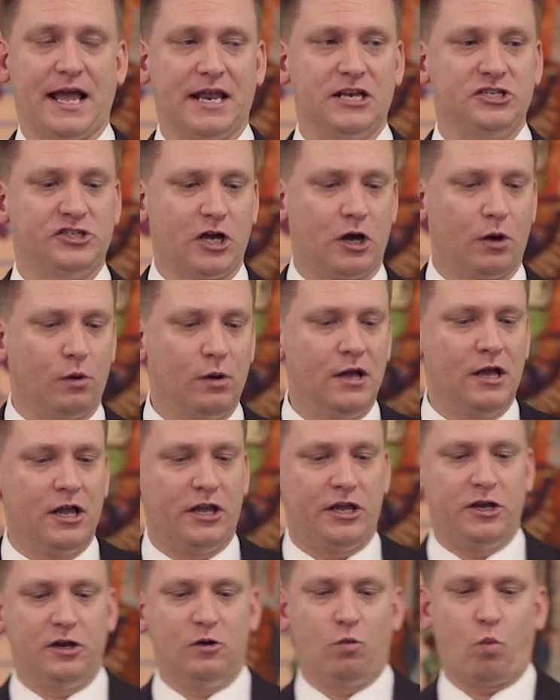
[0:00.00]
And so
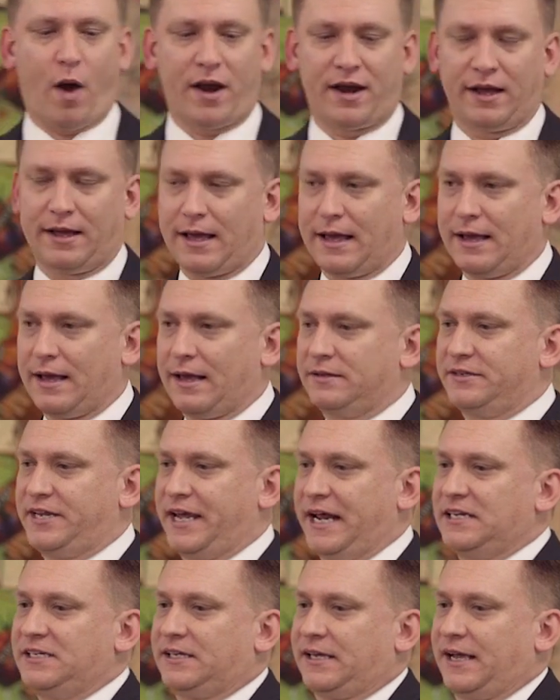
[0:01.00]
you want to
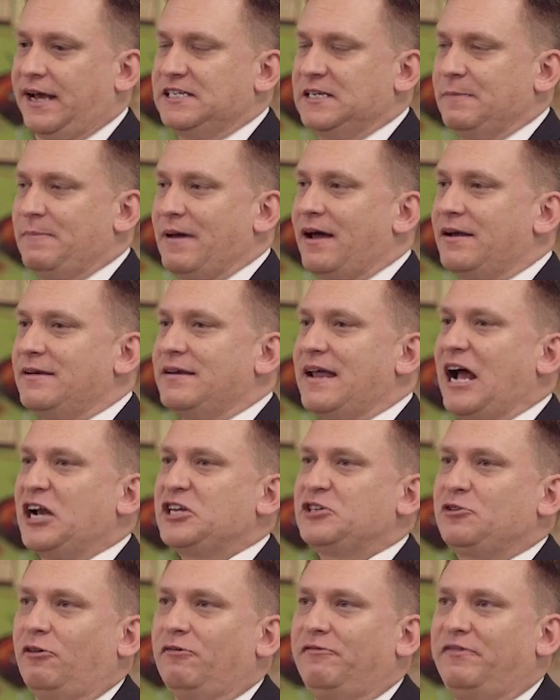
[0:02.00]
teach kids about
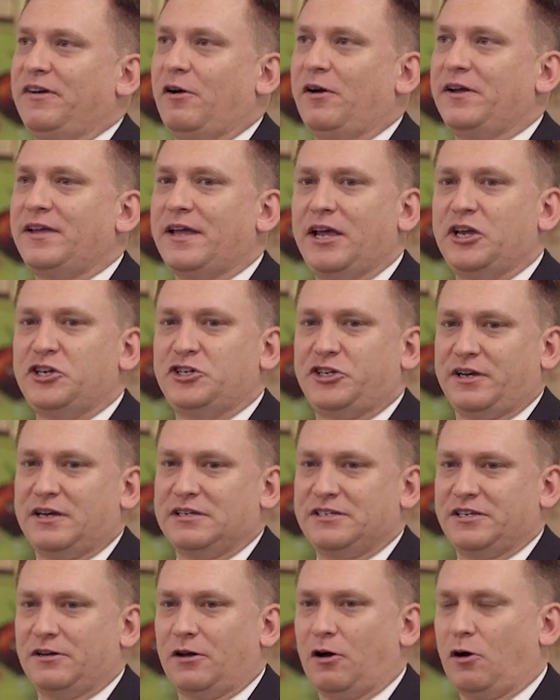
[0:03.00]
natural
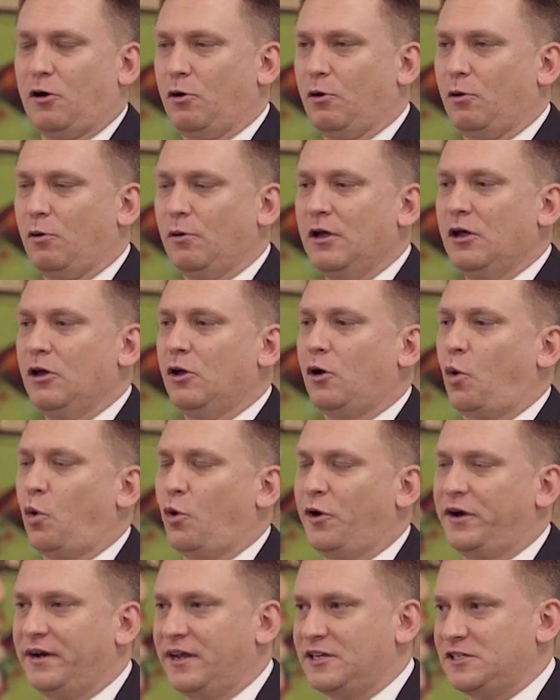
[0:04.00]
variations in all
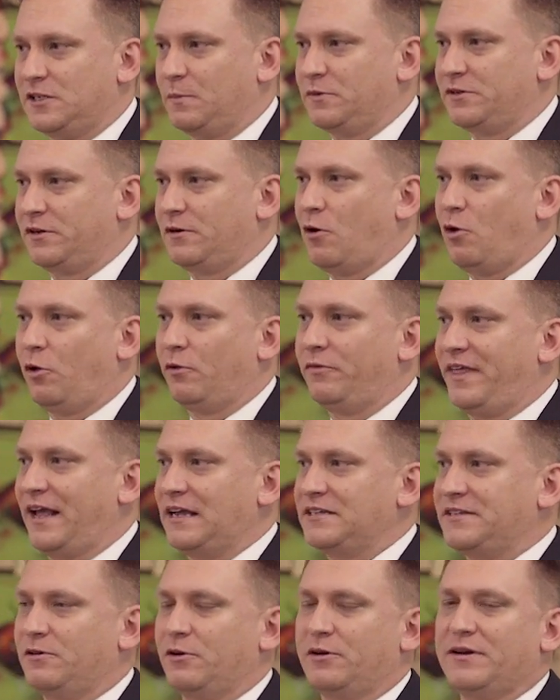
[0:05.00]
organisms and all
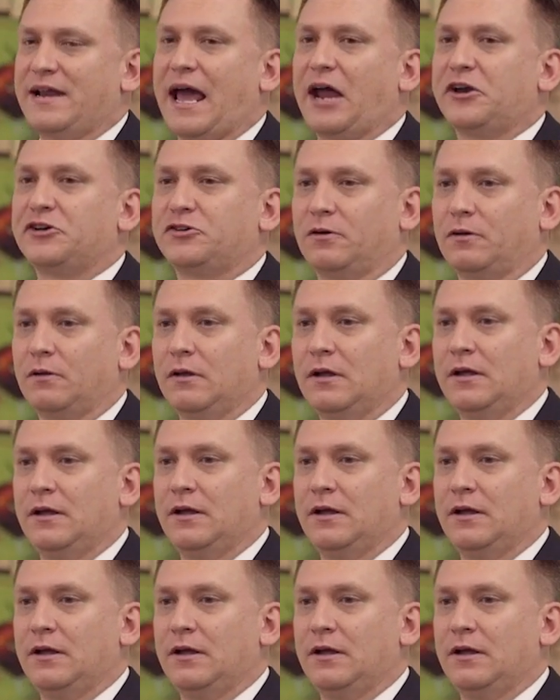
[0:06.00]
things that are natural.